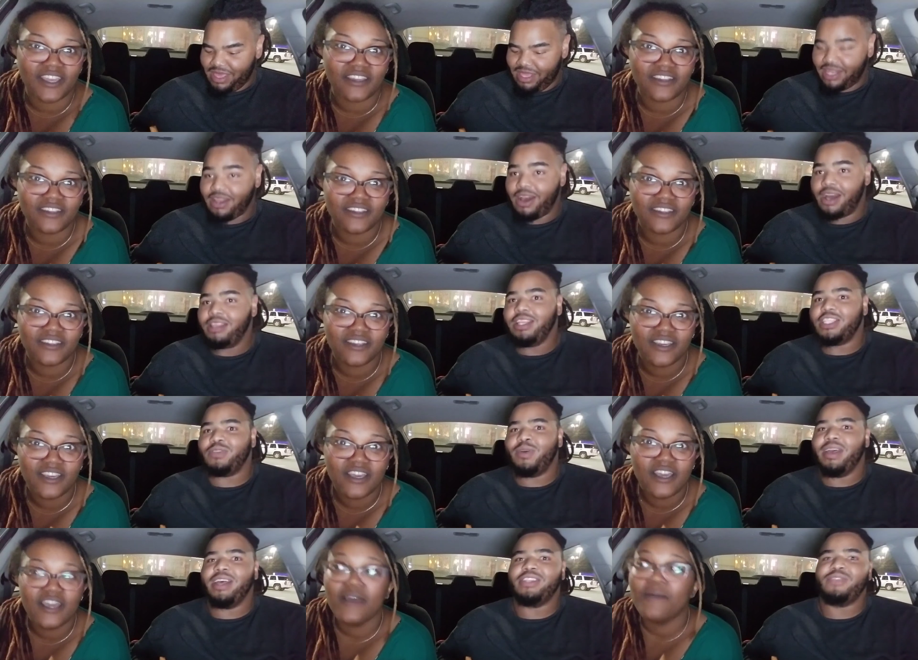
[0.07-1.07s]
Speaker 1: nah, look at
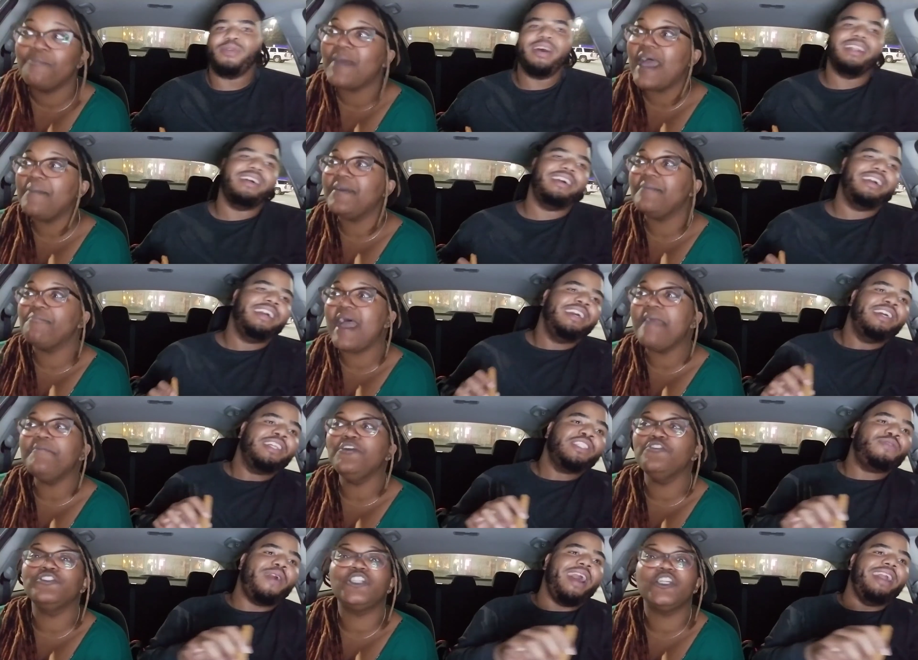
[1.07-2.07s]
12. 12. Maybe, maybe
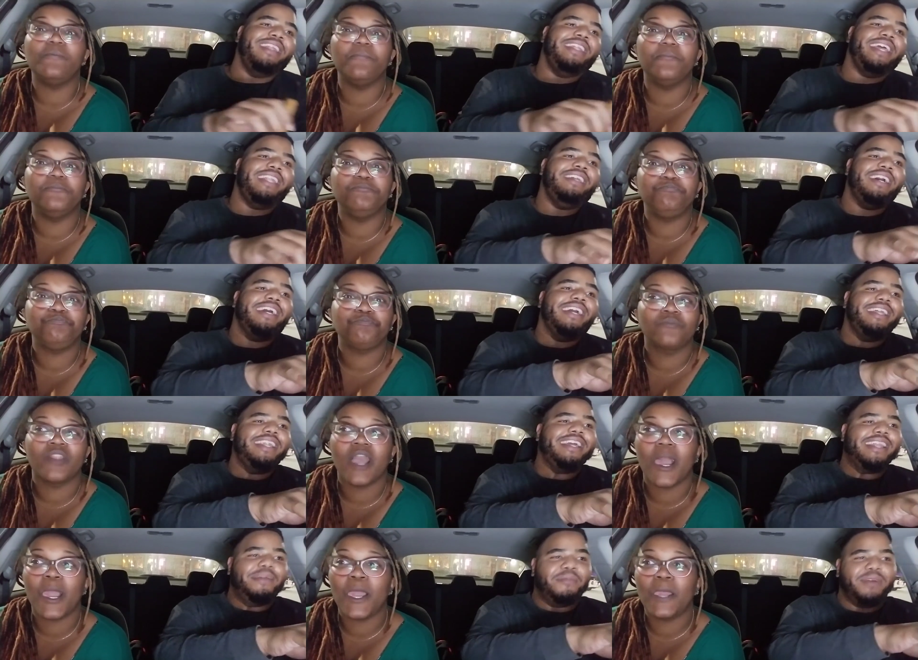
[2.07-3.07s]
you. 12 be,
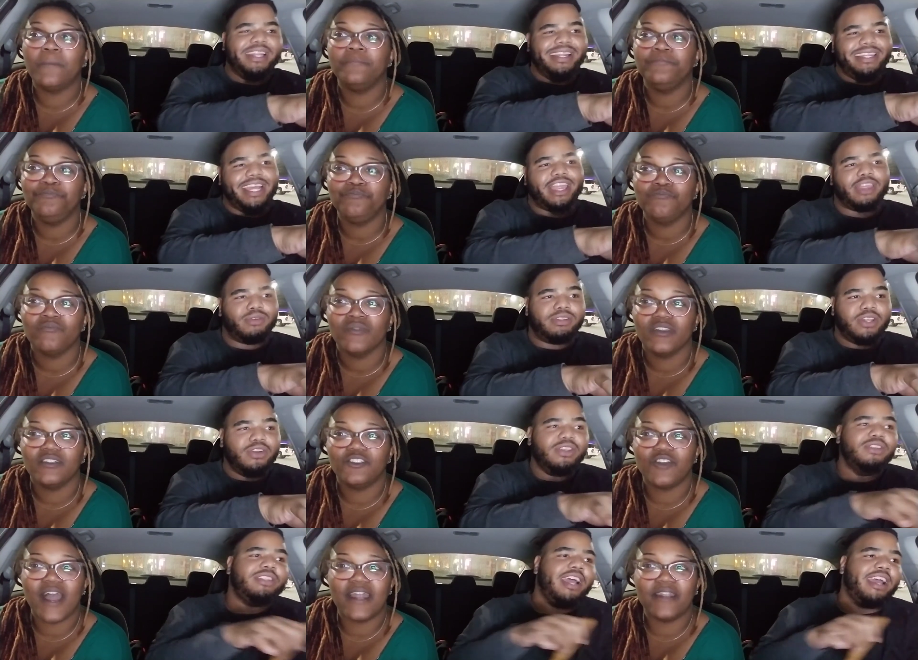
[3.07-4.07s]
look, but it'll be a do,
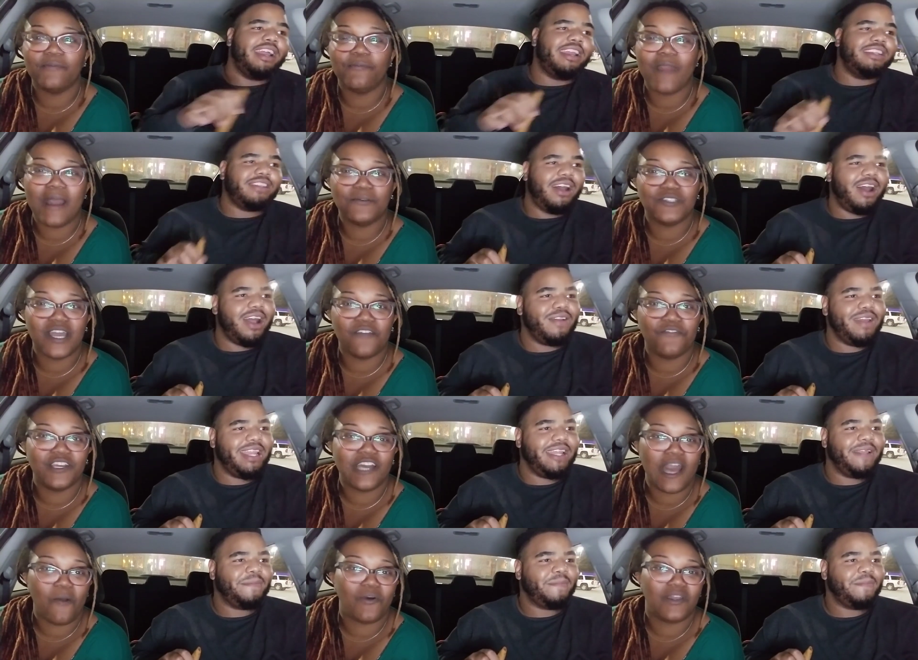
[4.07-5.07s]
you turn. Probably trying to figure
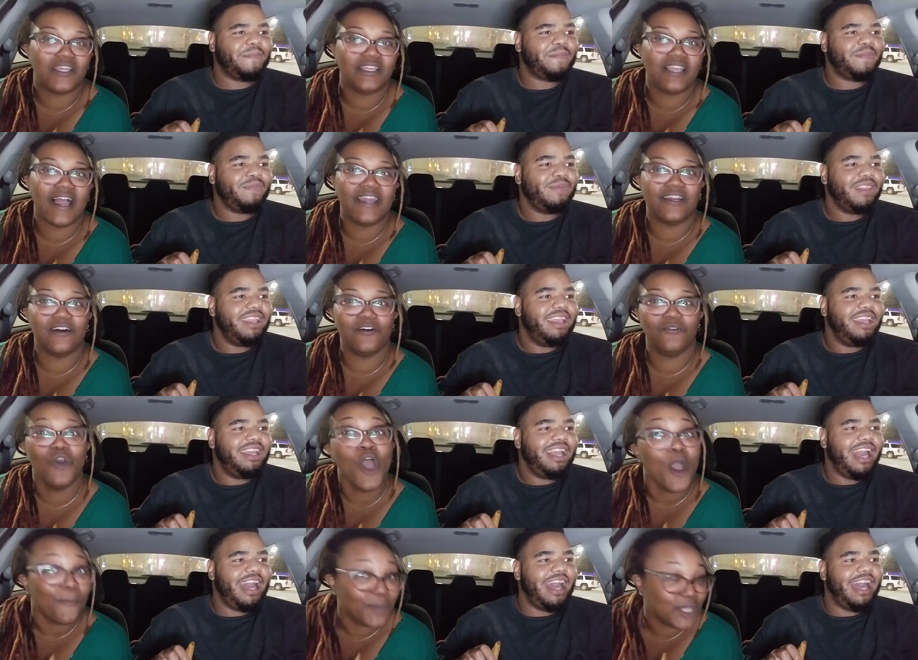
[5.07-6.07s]
Speaker 2: out what it light on.
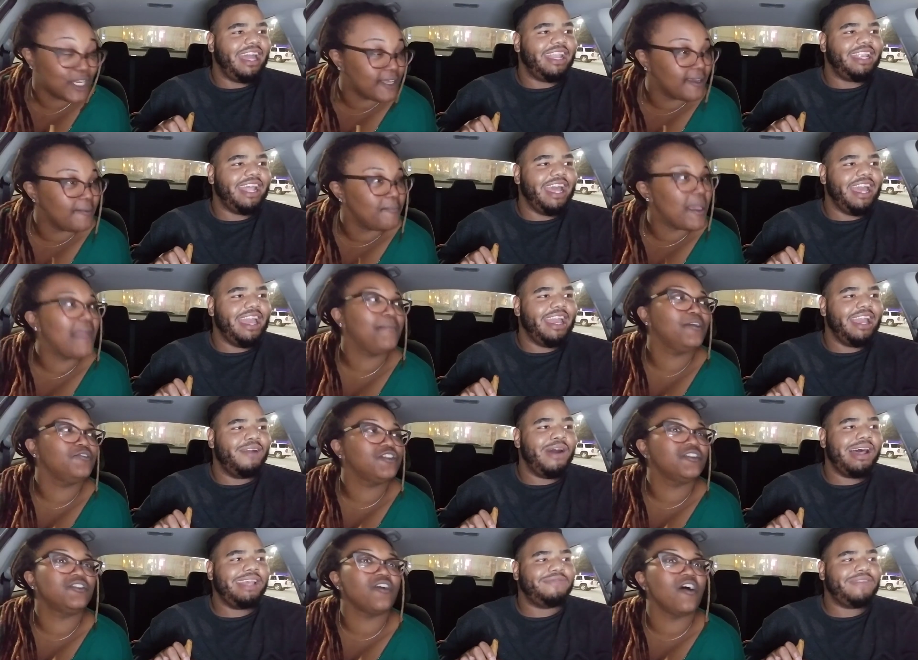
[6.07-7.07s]
Right, but look, hey, maybe you well,
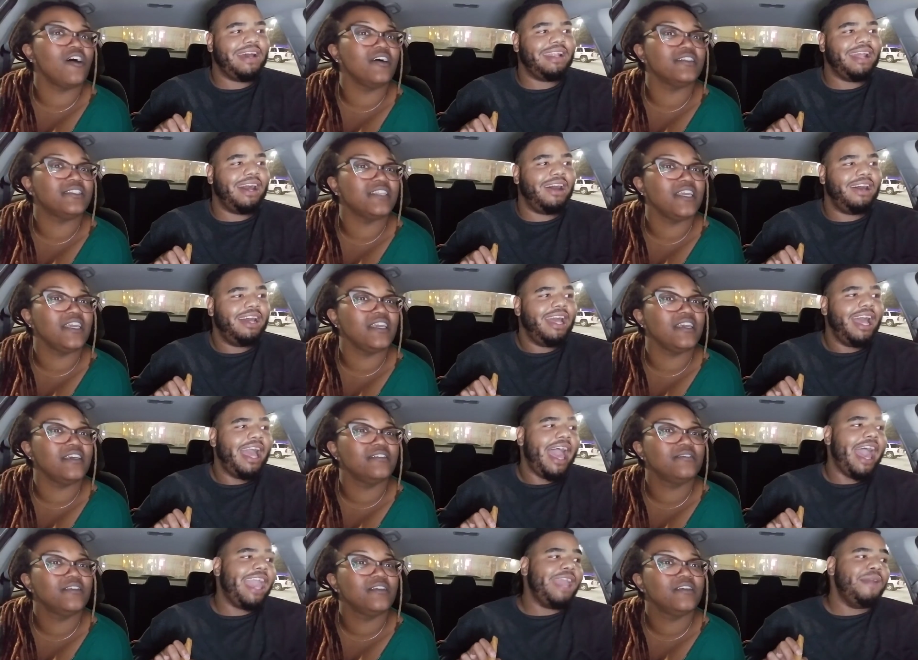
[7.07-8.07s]
should start singing.
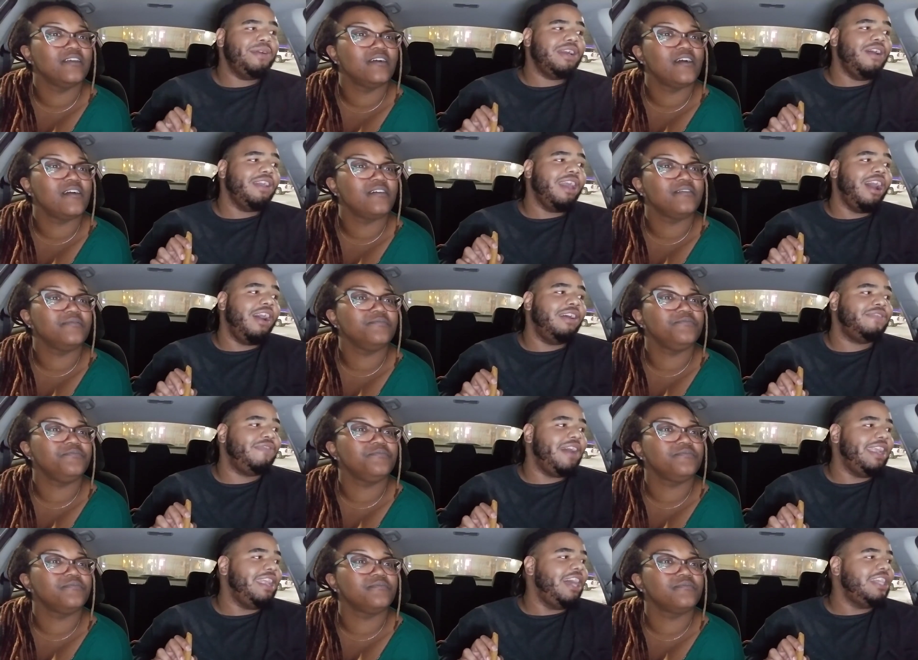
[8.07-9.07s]
Hey,
Speaker 1: here we go, y'all. Let's
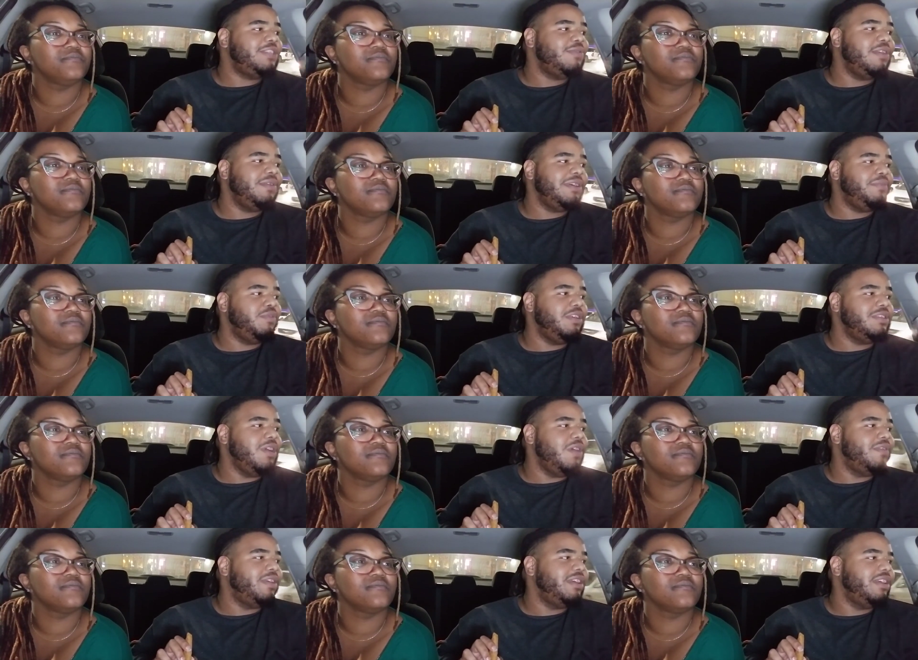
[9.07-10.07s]
find out 12 and pulls
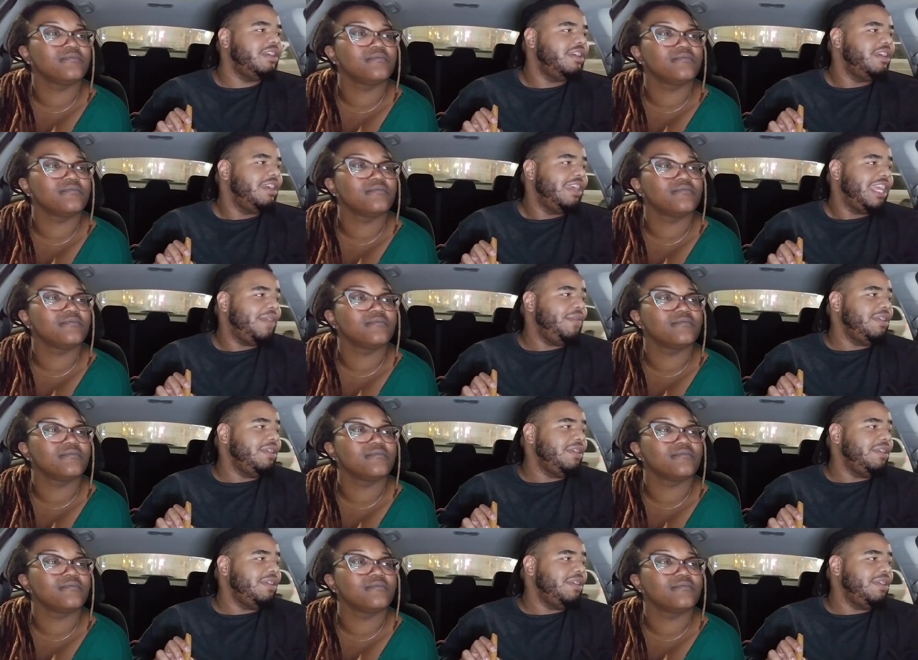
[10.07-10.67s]
over. Here we